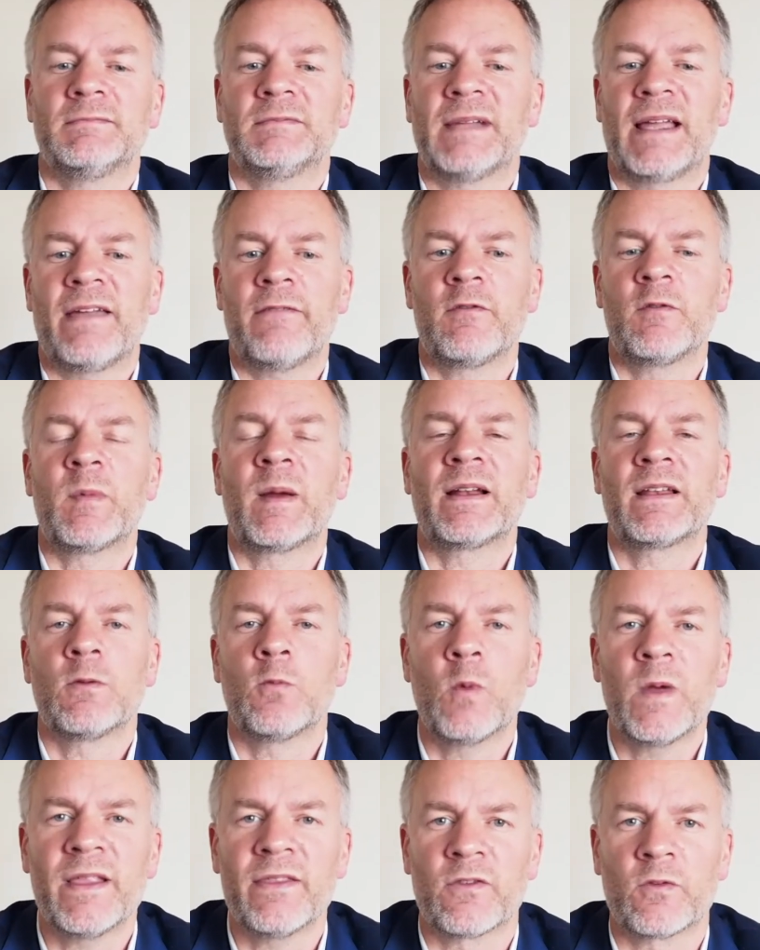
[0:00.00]
everybody
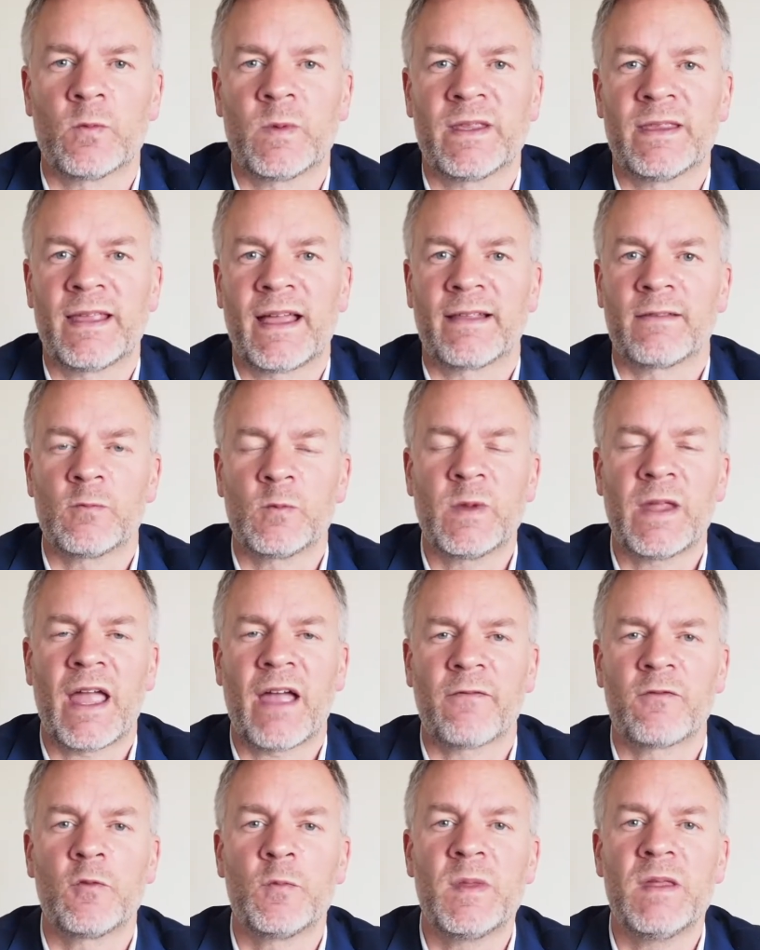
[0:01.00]
wins with that. We
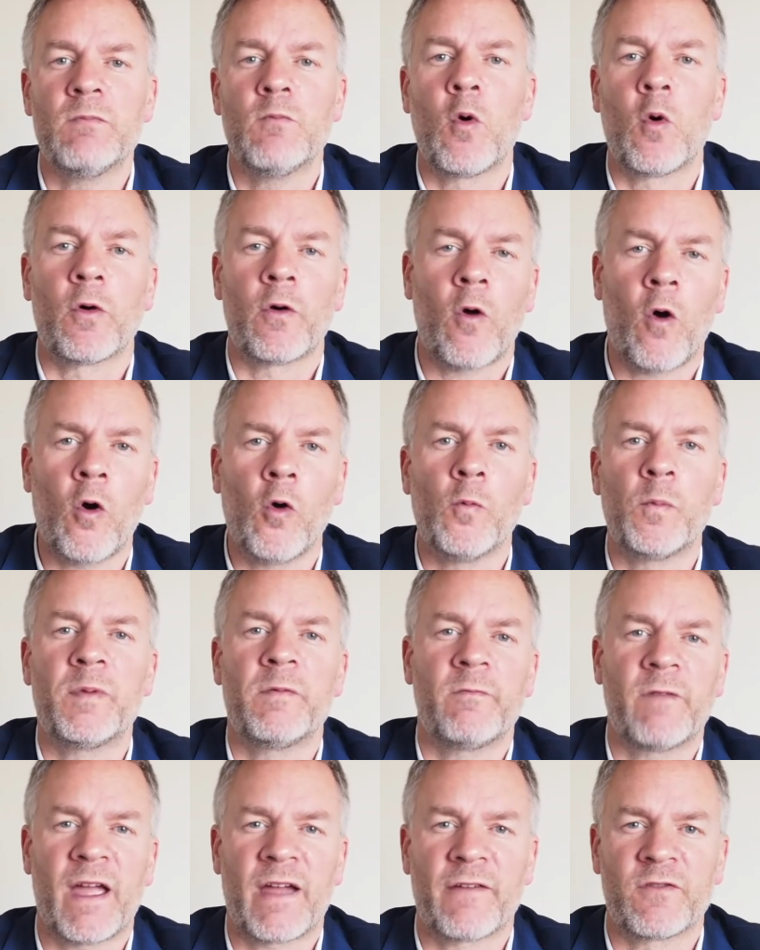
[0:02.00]
have to be more
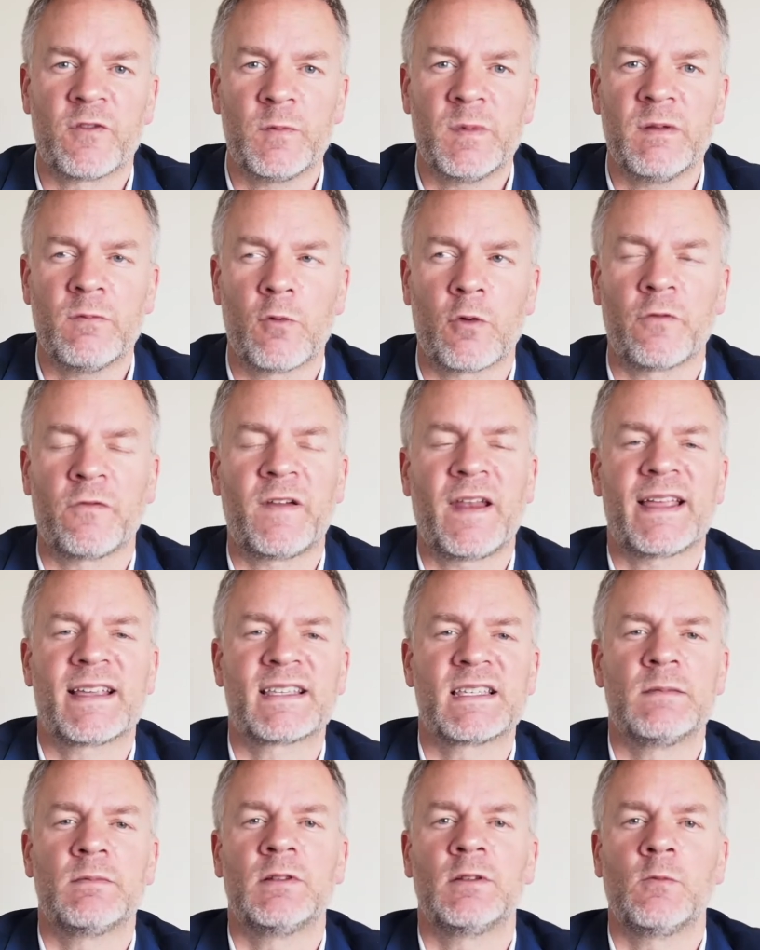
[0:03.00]
open, we have to be more
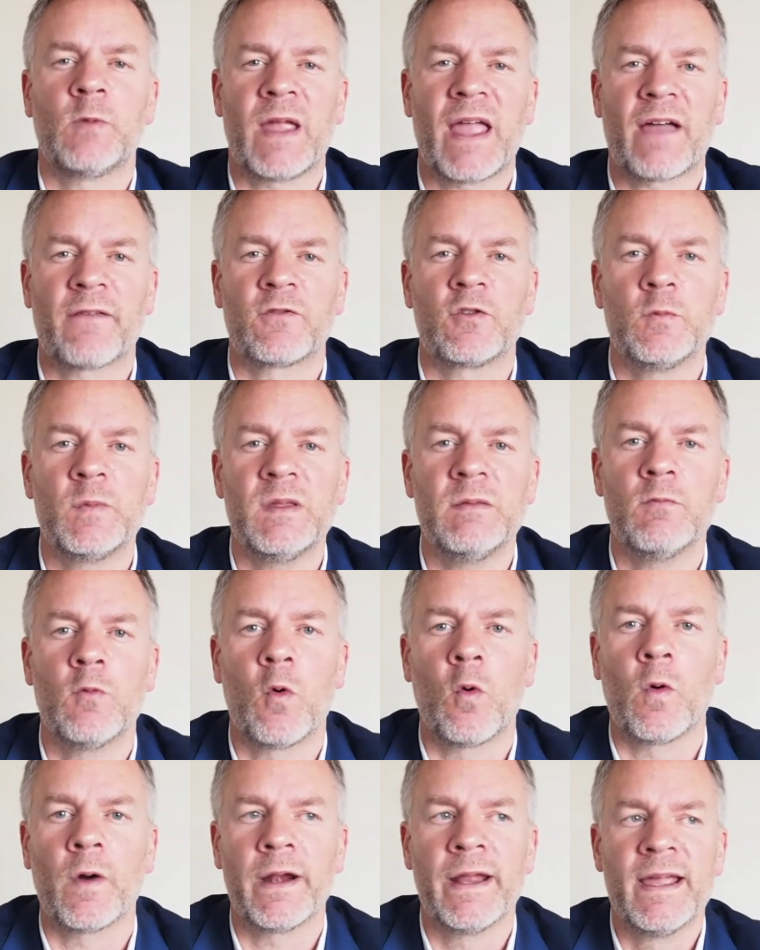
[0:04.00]
flexible, we have to be
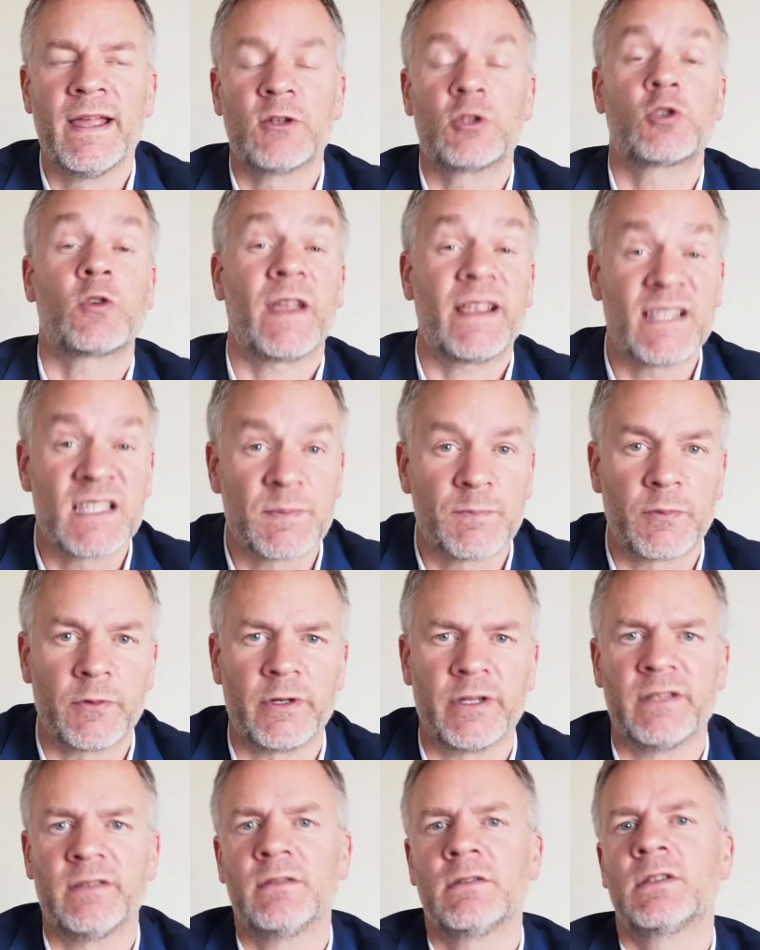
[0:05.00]
more
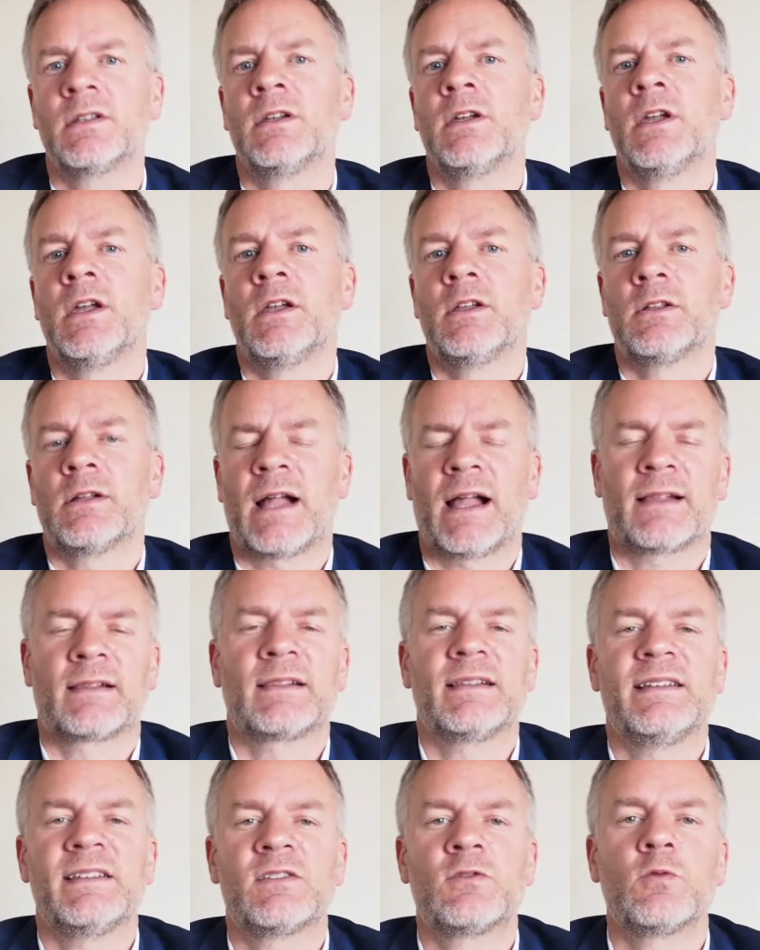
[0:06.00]
transparent, at
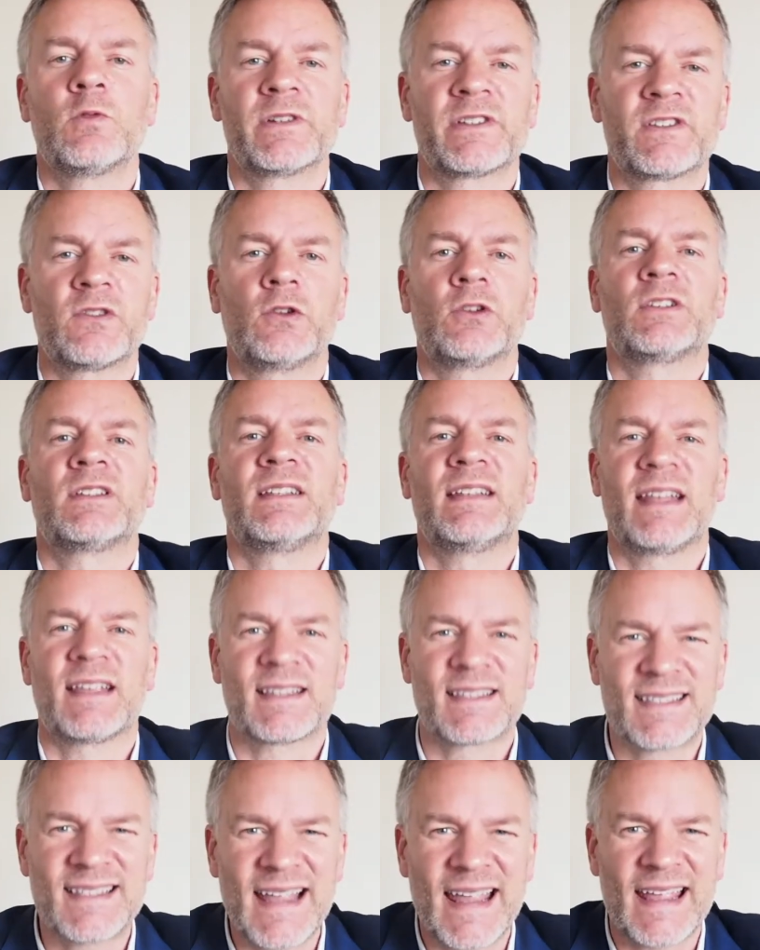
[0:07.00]
least to a certain
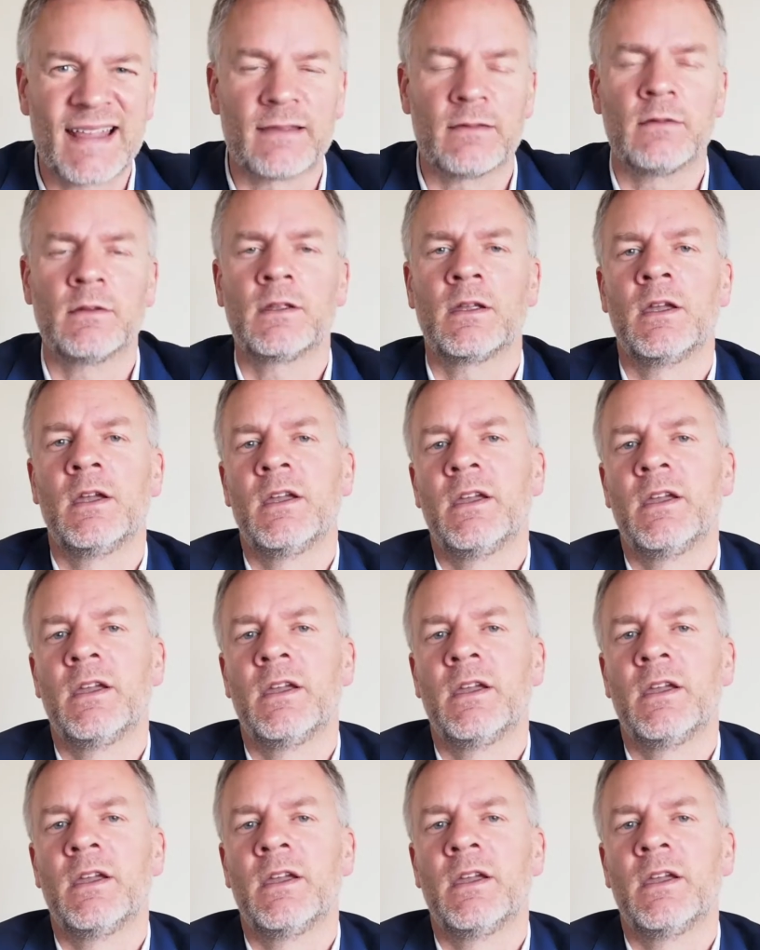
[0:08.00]
extent.